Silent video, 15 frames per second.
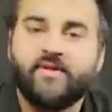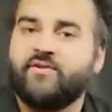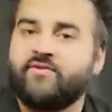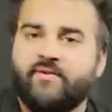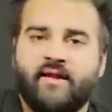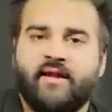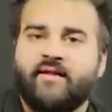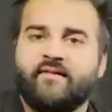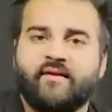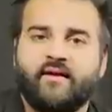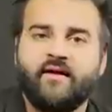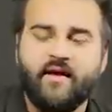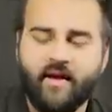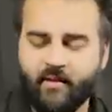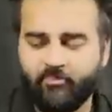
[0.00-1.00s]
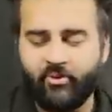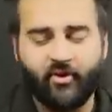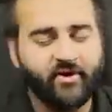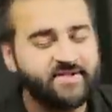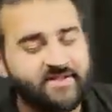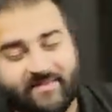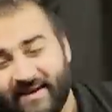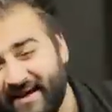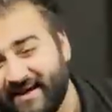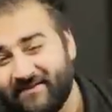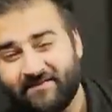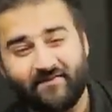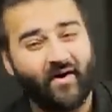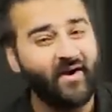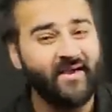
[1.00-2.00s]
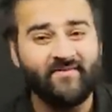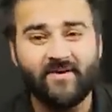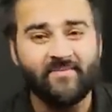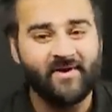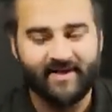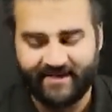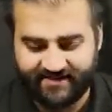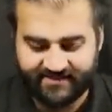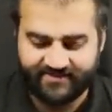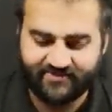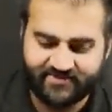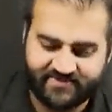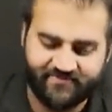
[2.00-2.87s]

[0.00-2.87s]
be doing anything. Possibly in five he might get to do